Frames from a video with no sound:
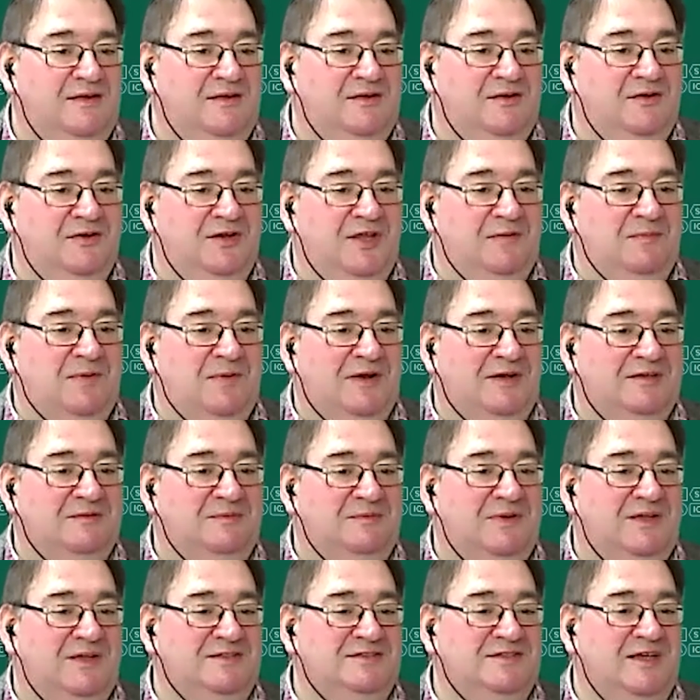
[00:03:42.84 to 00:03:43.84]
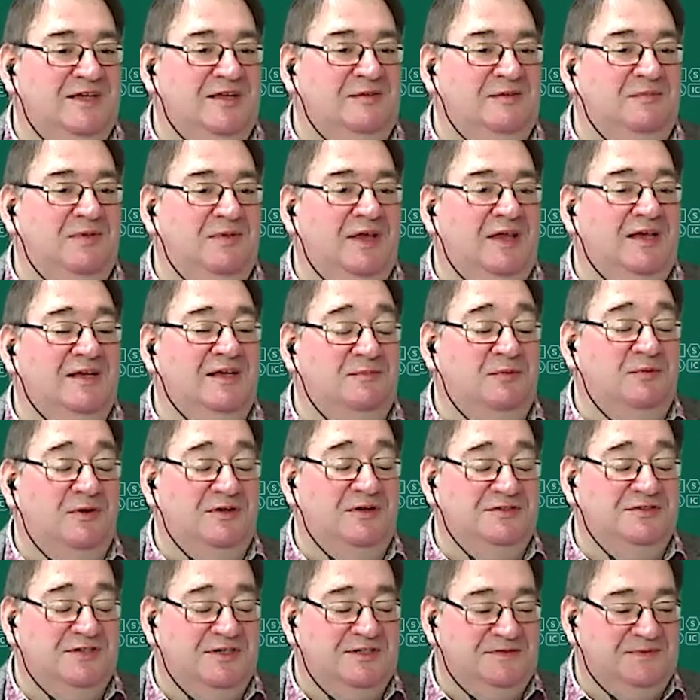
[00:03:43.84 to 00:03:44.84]
Oh dear, back to plans A and B, I
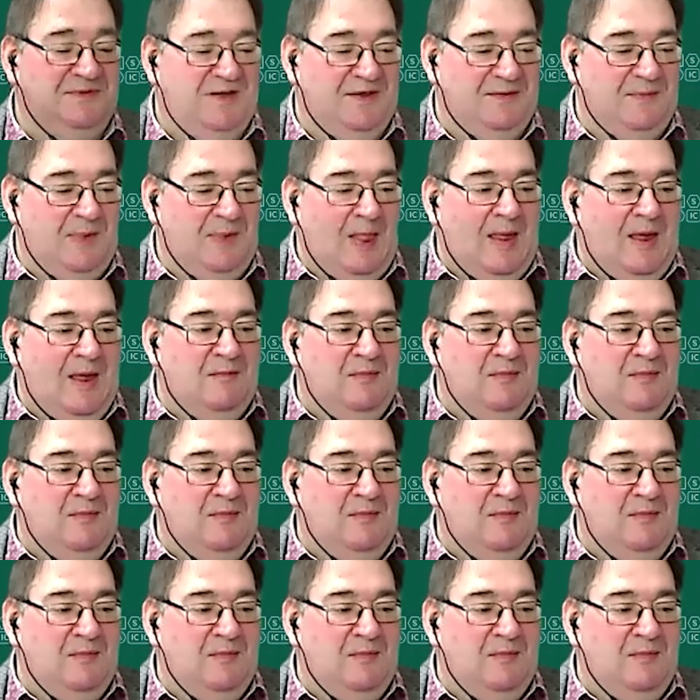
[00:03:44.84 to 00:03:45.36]
apologize for that.